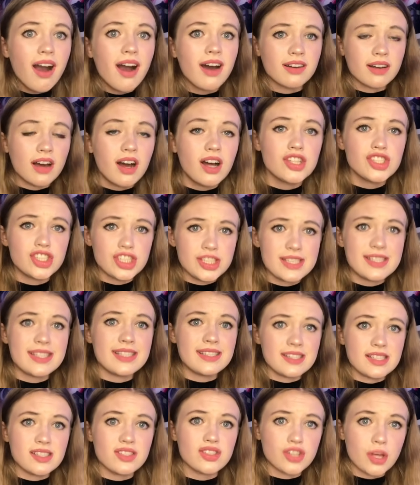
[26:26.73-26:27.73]
Art
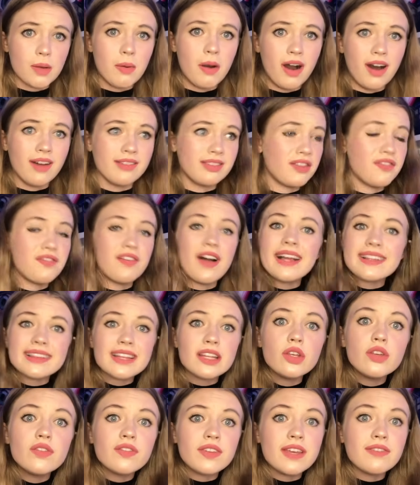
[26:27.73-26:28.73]
GCSE is so hard. The fact that
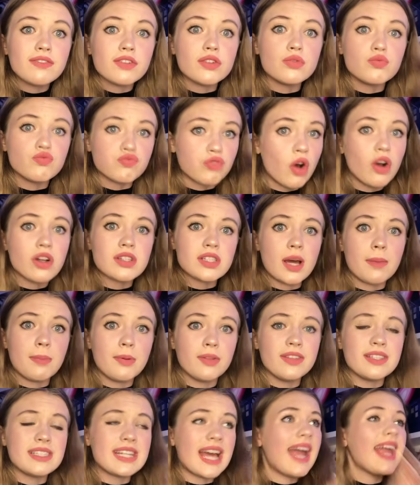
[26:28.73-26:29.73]
you've even rocked up
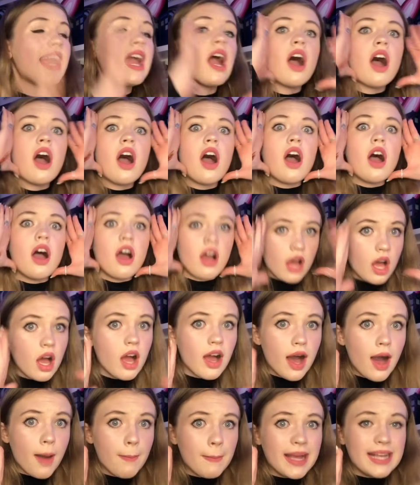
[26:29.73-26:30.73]
on the day,
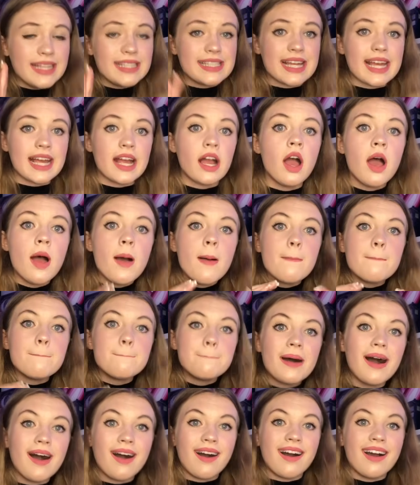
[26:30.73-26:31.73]
amazing.
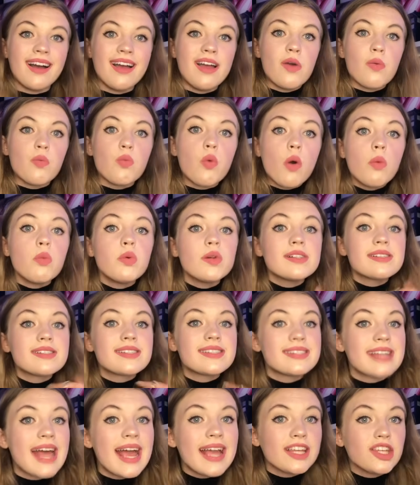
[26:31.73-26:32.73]
But what will
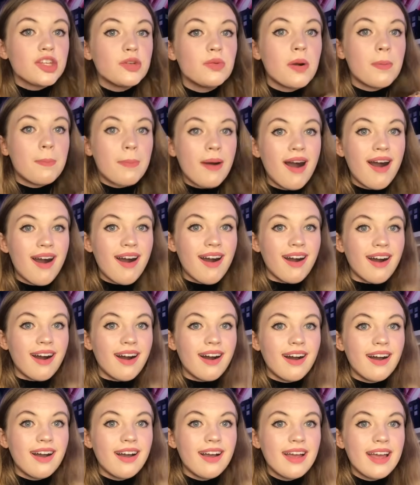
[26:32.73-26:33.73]
set you apart
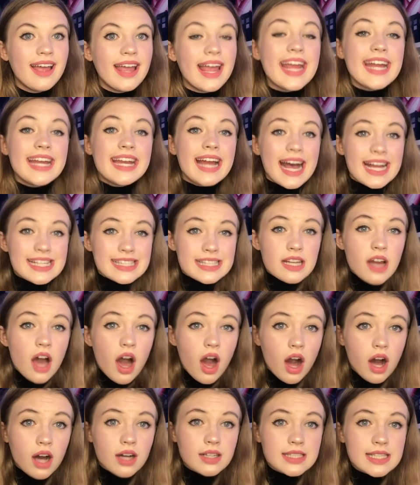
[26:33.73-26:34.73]
as an
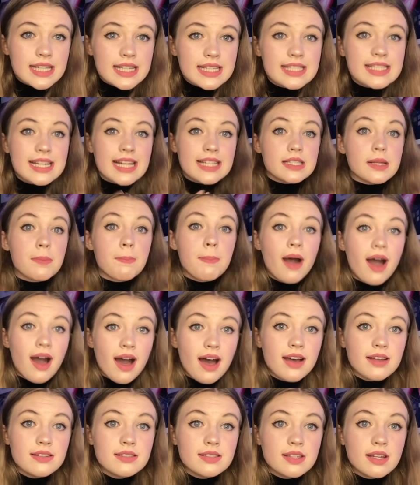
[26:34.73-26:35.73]
artist, as a
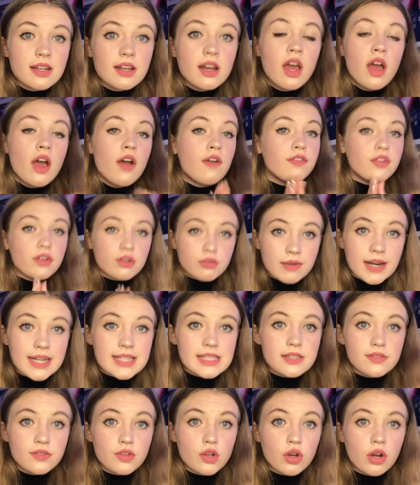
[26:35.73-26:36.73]
person, for the
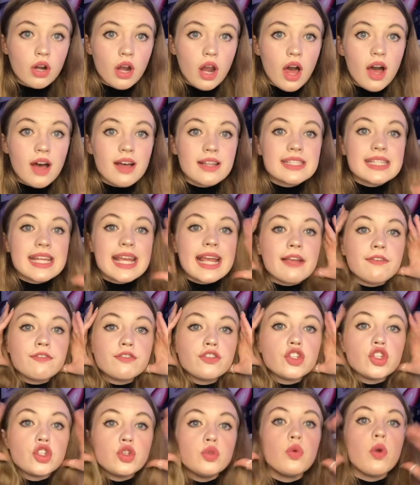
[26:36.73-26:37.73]
rest of your class, if
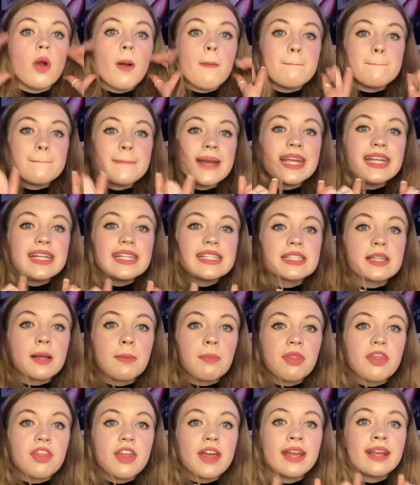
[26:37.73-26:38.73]
you make
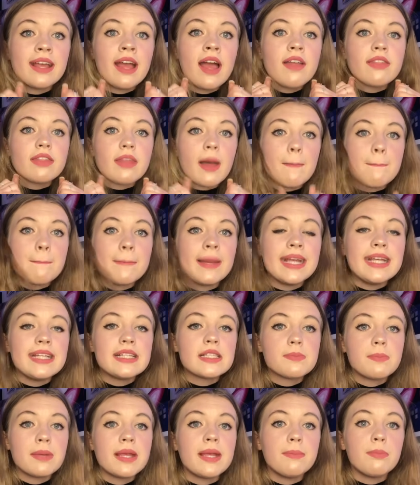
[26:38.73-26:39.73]
something that
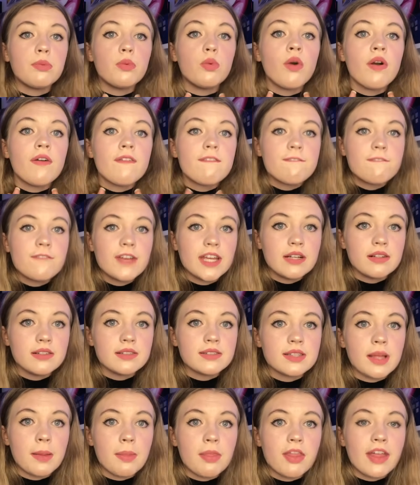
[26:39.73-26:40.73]
makes people feel
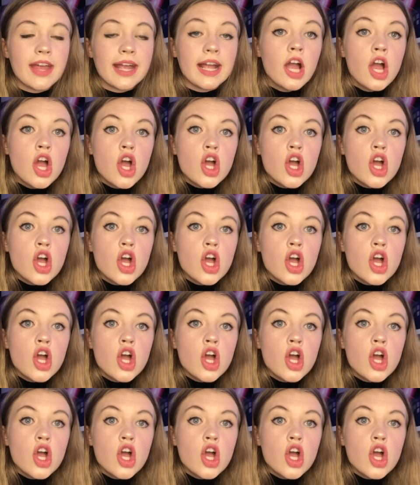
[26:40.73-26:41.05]
something?